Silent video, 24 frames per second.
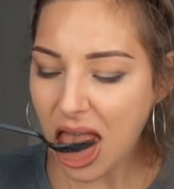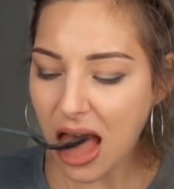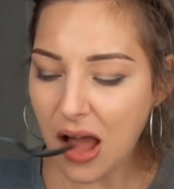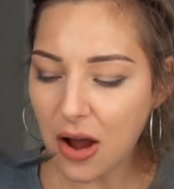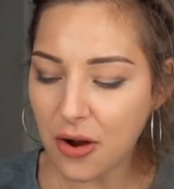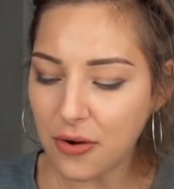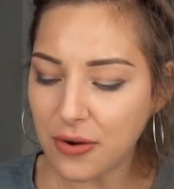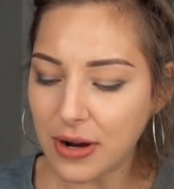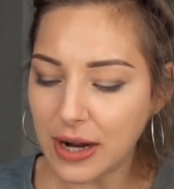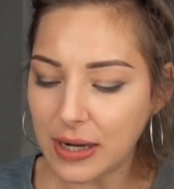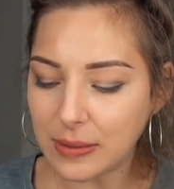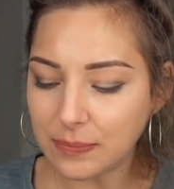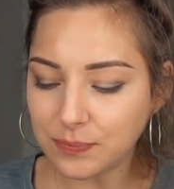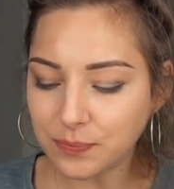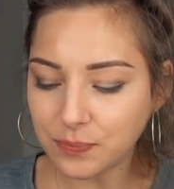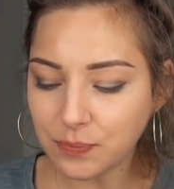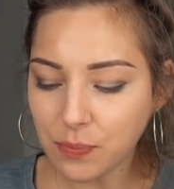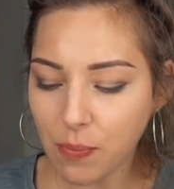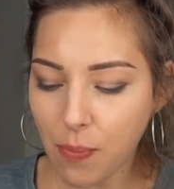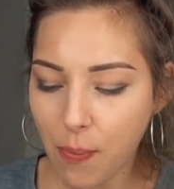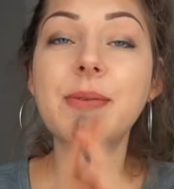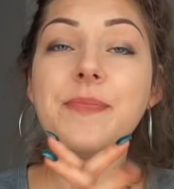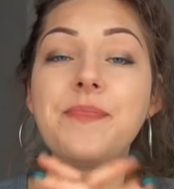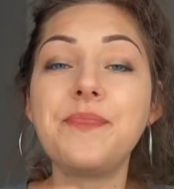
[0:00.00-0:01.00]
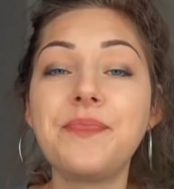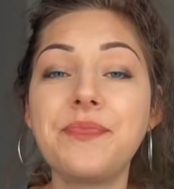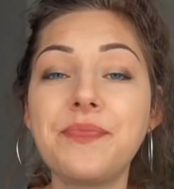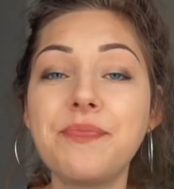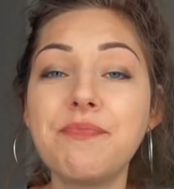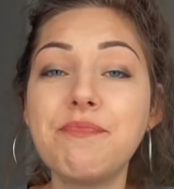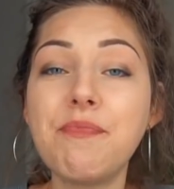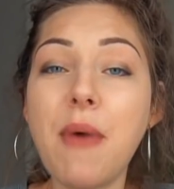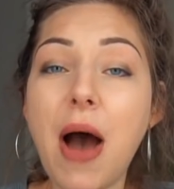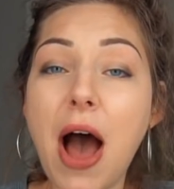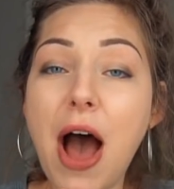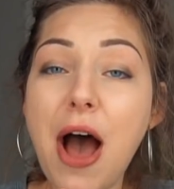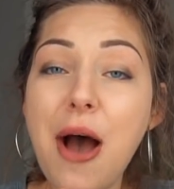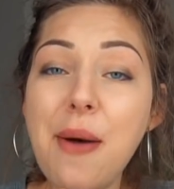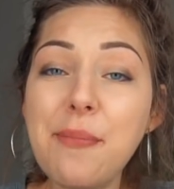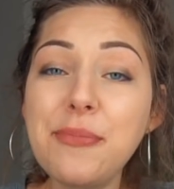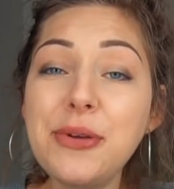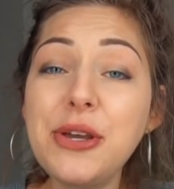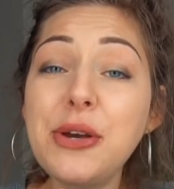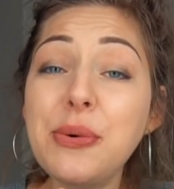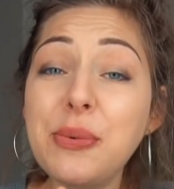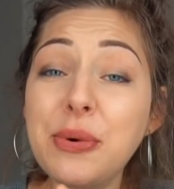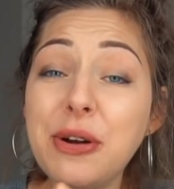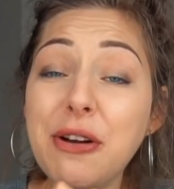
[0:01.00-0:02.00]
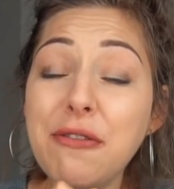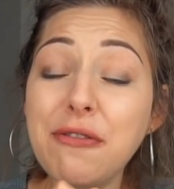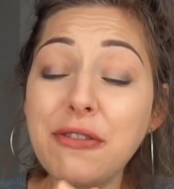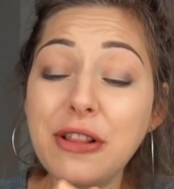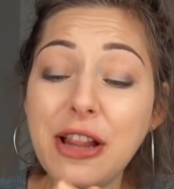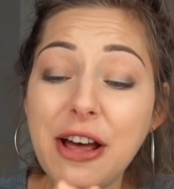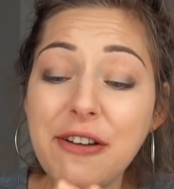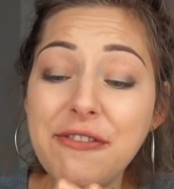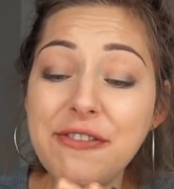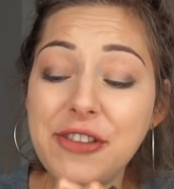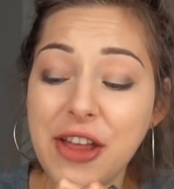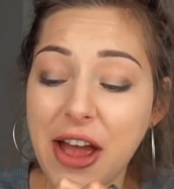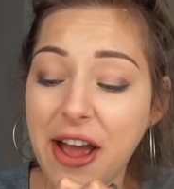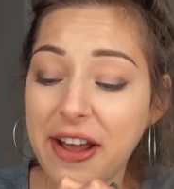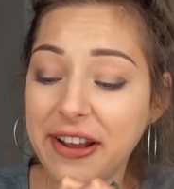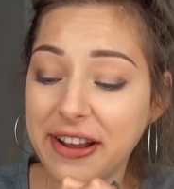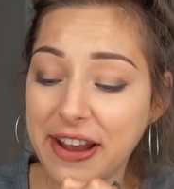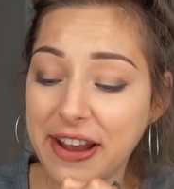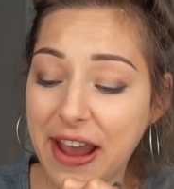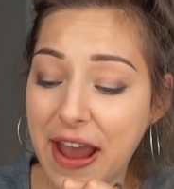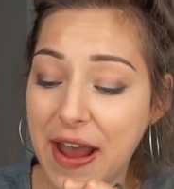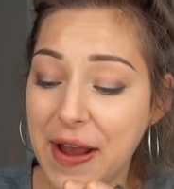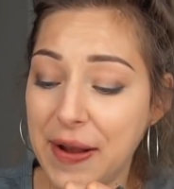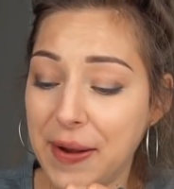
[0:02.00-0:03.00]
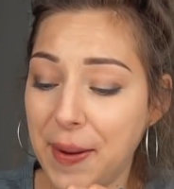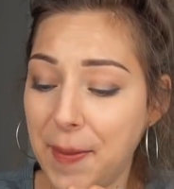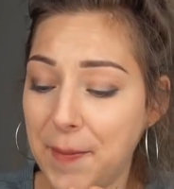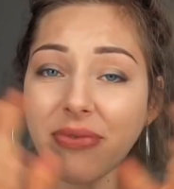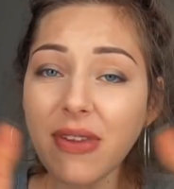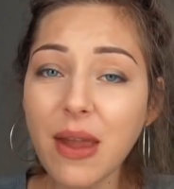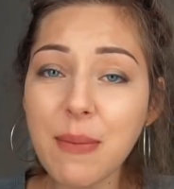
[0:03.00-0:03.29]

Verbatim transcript: All right, mom, you would have loved that cake.